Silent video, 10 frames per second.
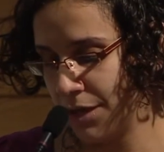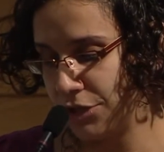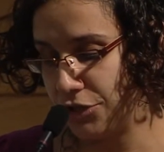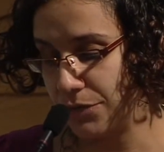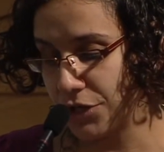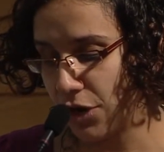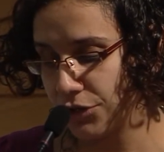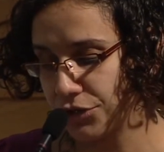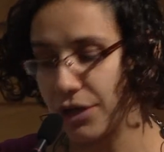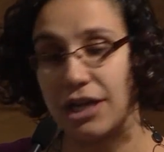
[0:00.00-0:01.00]
Jewish
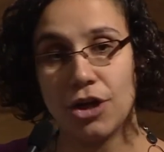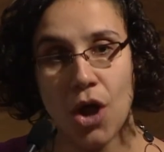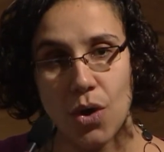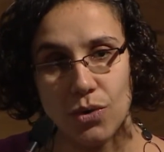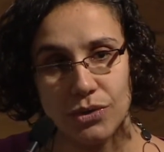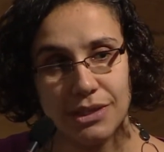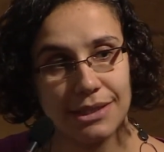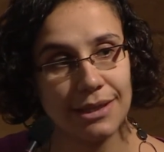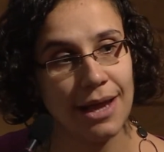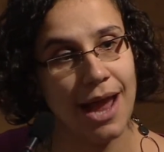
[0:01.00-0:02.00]
culture encodes
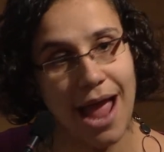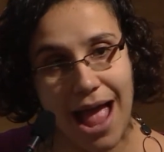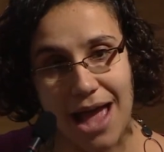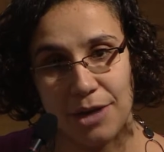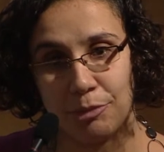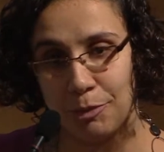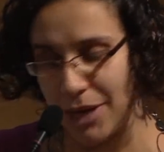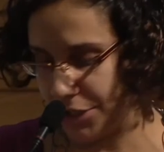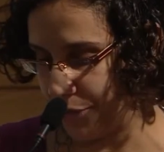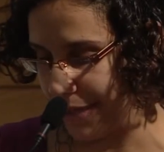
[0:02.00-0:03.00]
and
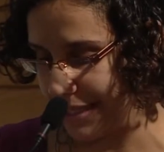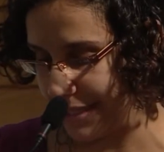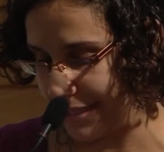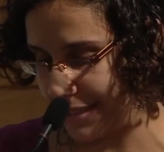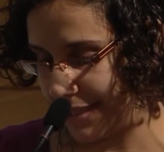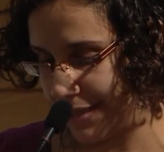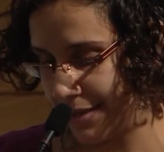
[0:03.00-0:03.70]
perpetuates it.